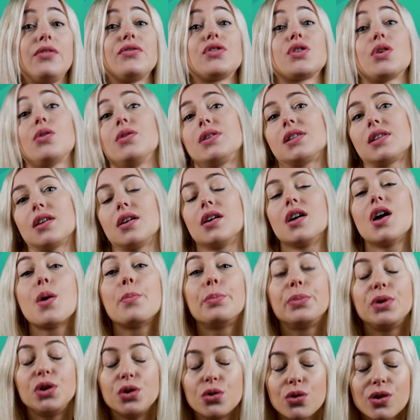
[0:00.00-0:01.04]
So it's
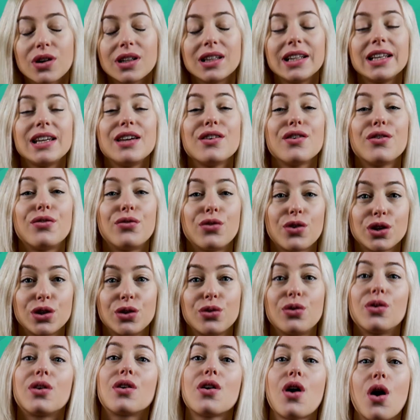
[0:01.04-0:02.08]
purely for
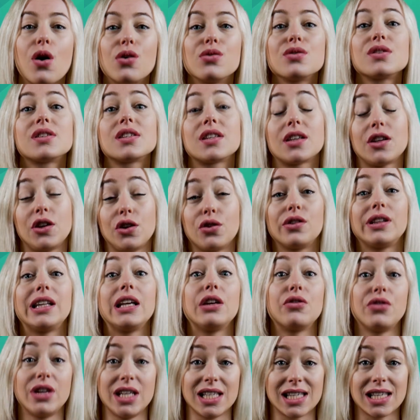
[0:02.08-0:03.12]
your own security
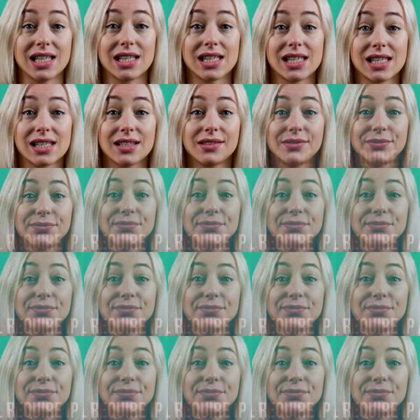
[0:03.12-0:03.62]
reasons.